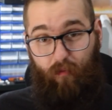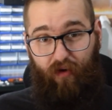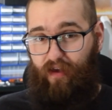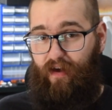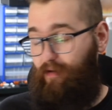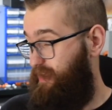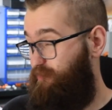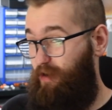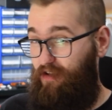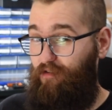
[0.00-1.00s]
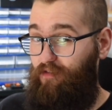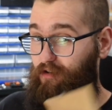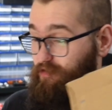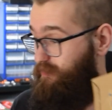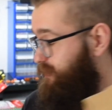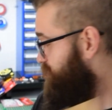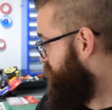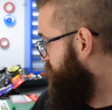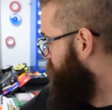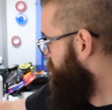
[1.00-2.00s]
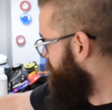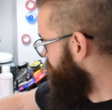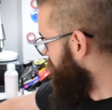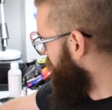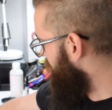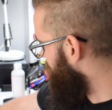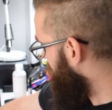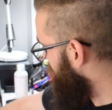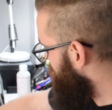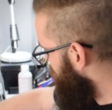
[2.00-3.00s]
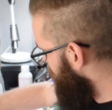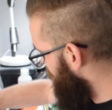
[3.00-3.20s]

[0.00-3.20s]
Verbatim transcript: but yeah, expect some videos on this too. I might